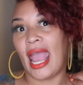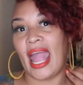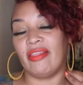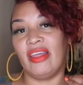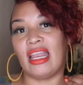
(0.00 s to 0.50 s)

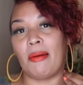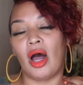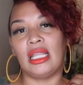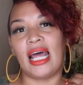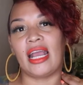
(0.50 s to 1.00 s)
And then I'm
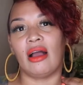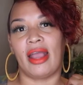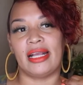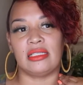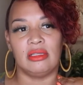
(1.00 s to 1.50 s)
all like,
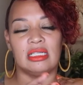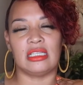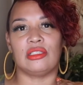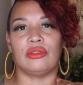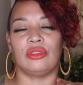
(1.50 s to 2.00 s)
okay,
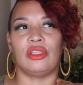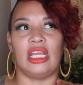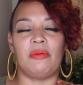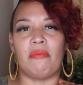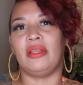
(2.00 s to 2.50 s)
so
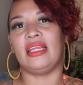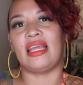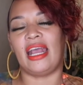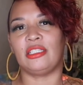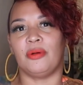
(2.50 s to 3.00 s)
these people need the
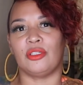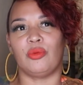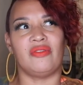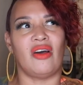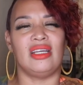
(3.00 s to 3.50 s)
experts.
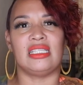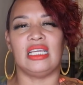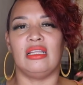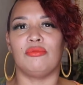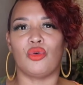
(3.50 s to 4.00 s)
We've only
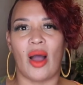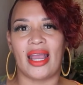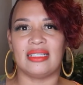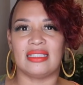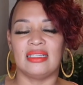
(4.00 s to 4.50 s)
seen them twice.